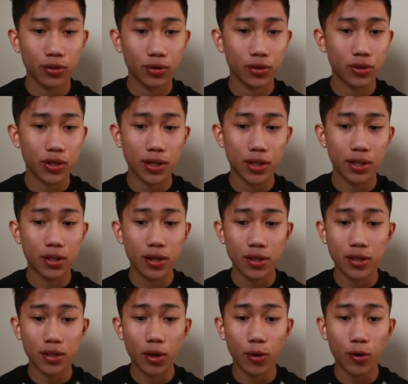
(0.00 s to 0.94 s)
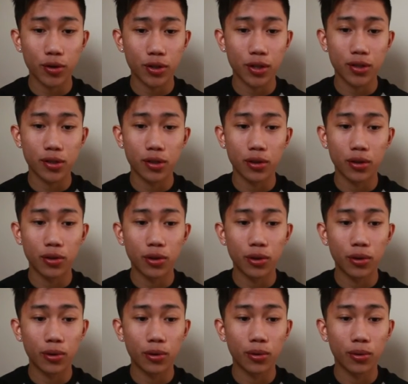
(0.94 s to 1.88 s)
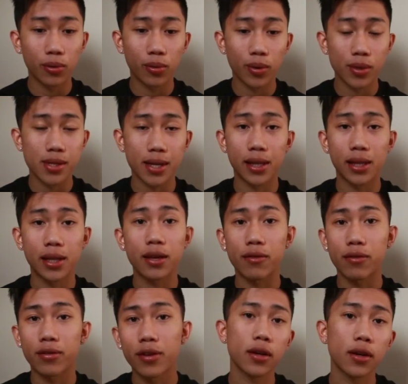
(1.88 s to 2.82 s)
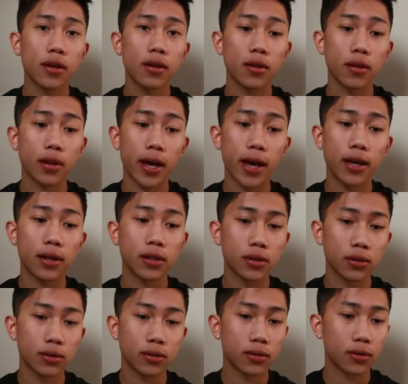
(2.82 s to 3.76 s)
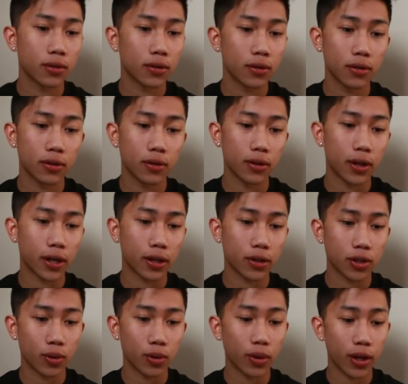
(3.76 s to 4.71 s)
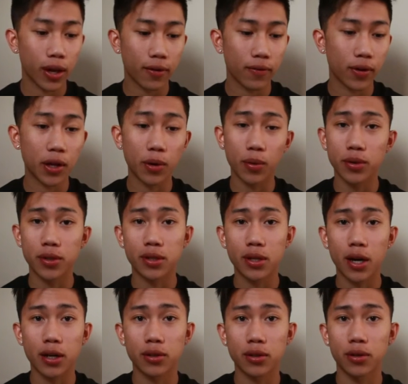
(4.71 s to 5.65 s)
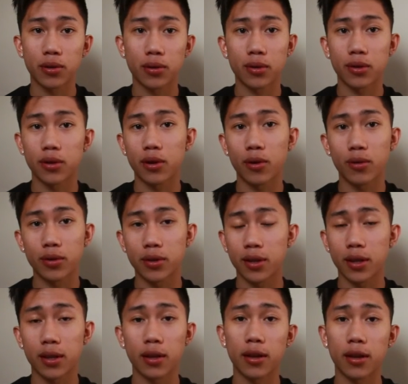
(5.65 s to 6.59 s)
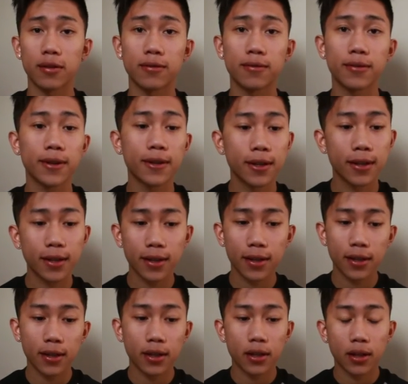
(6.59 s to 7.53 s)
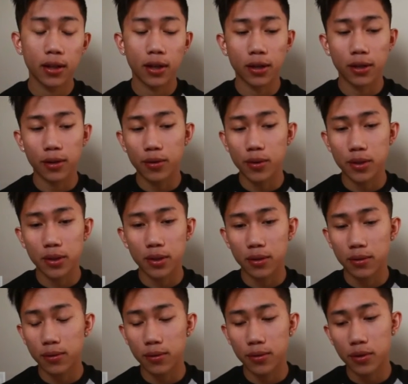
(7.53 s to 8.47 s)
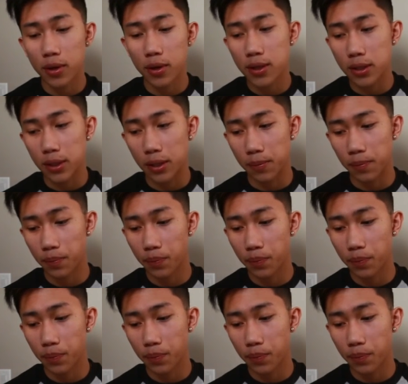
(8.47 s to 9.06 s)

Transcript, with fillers: she doesn't know what she's going to do once I leave. That, like, she wouldn't have anyone to talk to or no one, and then, like, it was crazy.